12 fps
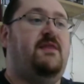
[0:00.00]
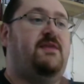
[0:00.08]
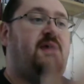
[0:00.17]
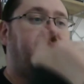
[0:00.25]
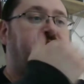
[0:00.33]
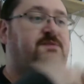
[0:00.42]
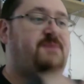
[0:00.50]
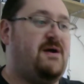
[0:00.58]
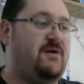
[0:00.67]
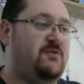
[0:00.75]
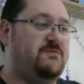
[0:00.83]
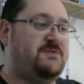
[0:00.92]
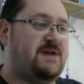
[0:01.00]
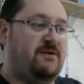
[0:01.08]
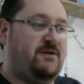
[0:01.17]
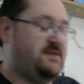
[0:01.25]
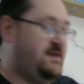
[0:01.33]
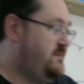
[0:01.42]
The ATX power comes out
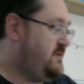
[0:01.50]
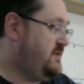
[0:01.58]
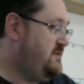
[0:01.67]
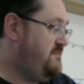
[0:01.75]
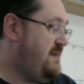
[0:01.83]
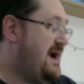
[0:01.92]
and goes down the bottom,